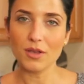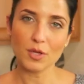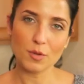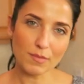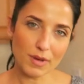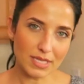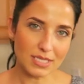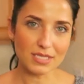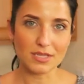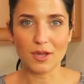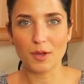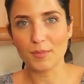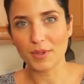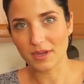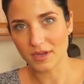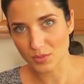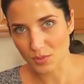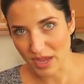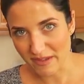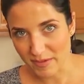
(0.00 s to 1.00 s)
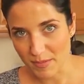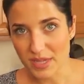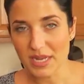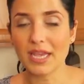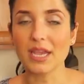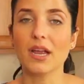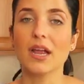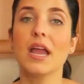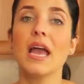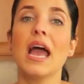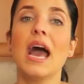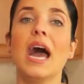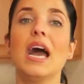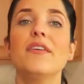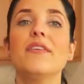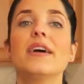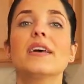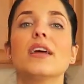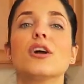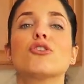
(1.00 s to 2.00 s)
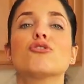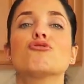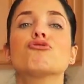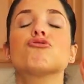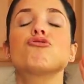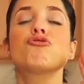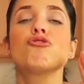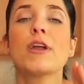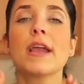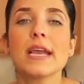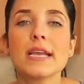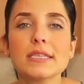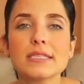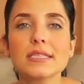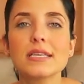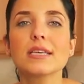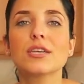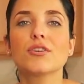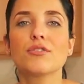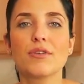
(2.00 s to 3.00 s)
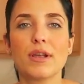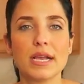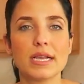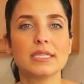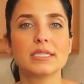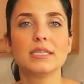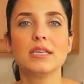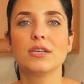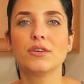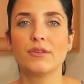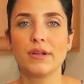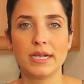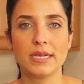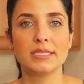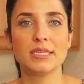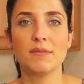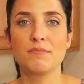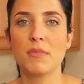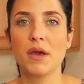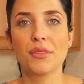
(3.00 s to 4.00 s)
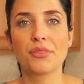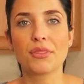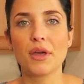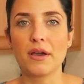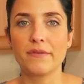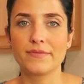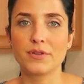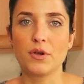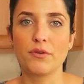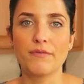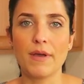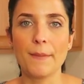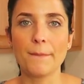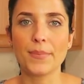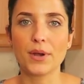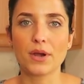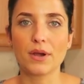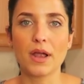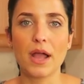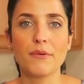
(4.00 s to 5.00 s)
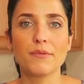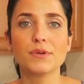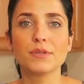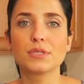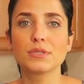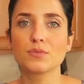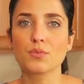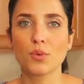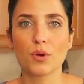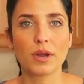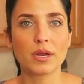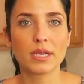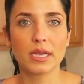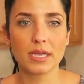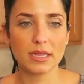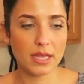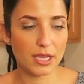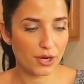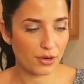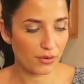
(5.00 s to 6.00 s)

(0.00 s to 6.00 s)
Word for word: well you must know because we haven't been here. I've had a crazy, crazy, crazy month of November. Can I we just make